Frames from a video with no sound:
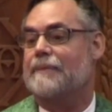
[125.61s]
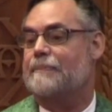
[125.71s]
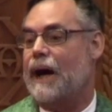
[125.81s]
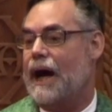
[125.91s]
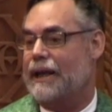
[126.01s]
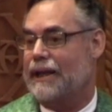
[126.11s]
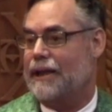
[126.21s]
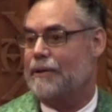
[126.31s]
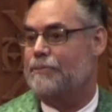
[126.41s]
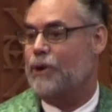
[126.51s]

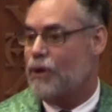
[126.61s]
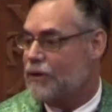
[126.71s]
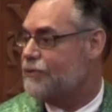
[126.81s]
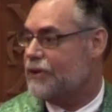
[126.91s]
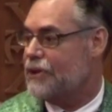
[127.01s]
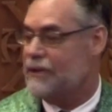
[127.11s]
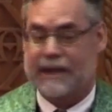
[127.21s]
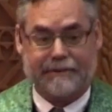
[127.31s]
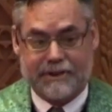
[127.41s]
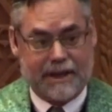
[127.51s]
body broken for you." He
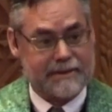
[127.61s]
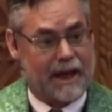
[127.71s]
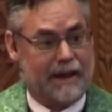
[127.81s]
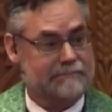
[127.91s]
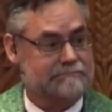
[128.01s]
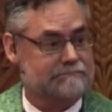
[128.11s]
never says that.